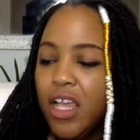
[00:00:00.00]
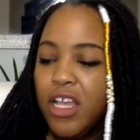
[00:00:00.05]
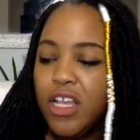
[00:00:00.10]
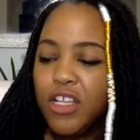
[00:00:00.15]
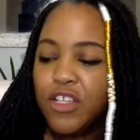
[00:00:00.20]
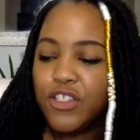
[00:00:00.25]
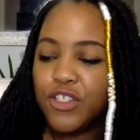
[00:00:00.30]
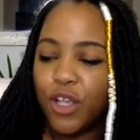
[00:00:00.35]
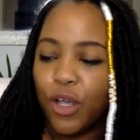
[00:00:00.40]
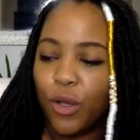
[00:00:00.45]

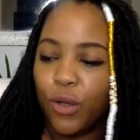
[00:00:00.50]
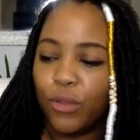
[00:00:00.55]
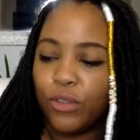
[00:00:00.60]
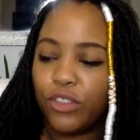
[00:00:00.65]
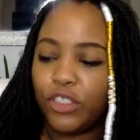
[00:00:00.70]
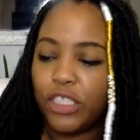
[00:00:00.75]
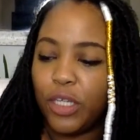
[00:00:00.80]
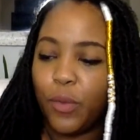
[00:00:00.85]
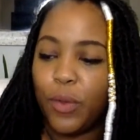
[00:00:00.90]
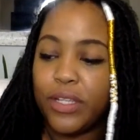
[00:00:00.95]
So
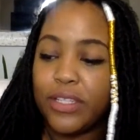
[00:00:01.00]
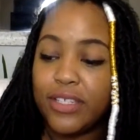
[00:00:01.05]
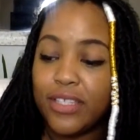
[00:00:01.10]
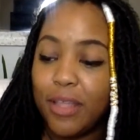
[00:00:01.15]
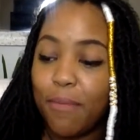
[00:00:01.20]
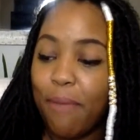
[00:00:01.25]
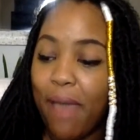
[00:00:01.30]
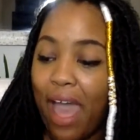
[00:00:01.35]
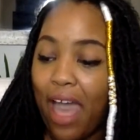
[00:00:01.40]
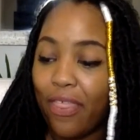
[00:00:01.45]
she went to the
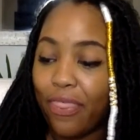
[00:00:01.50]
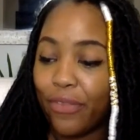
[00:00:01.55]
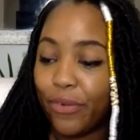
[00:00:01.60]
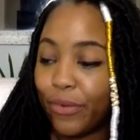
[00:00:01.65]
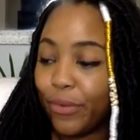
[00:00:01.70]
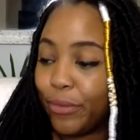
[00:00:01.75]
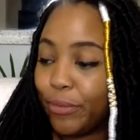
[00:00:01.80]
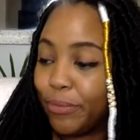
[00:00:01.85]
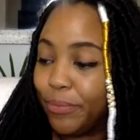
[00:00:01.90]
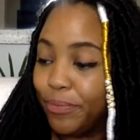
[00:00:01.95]

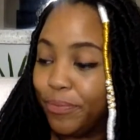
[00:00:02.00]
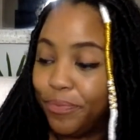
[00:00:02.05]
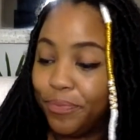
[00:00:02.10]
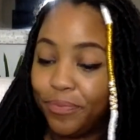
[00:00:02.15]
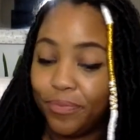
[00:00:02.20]
bathroom